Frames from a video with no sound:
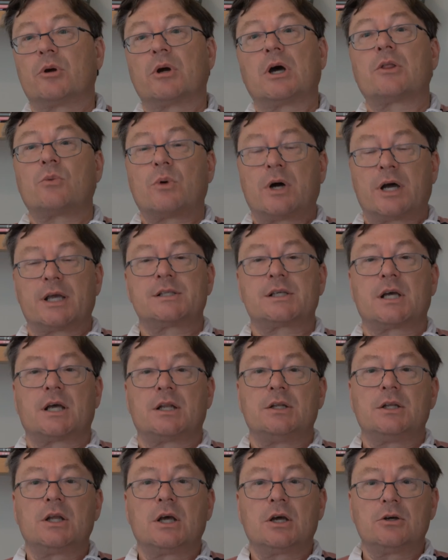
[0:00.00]
otherwise
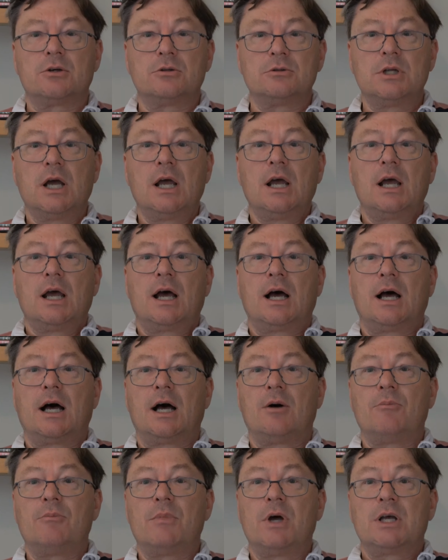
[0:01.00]
unknown.
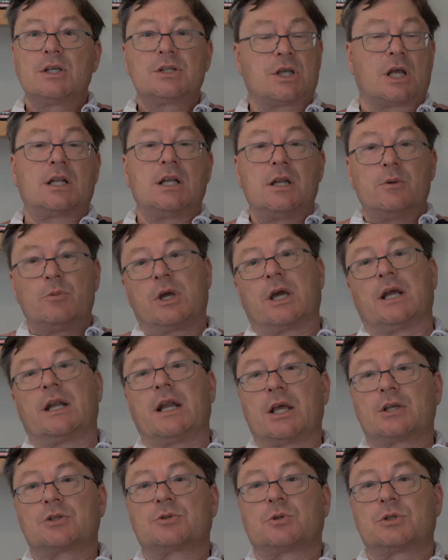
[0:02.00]
Suddenly we get
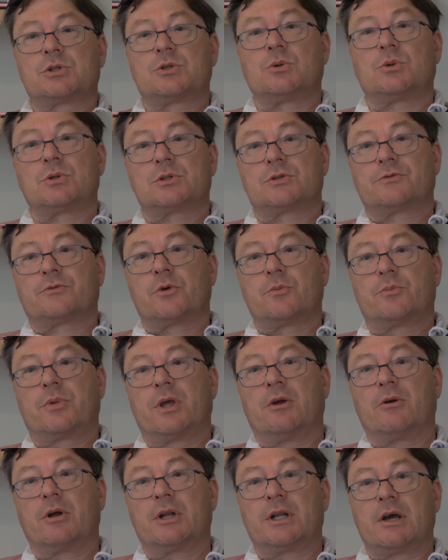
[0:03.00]
an extra source for a
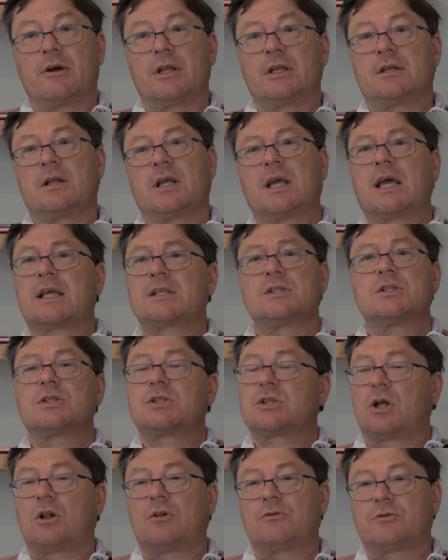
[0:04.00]
period. Now, he hasn't
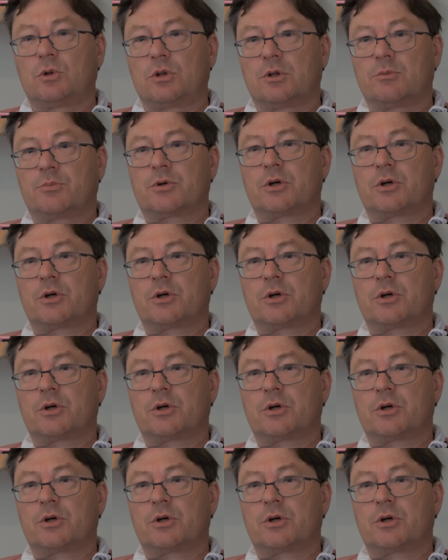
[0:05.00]
solved all the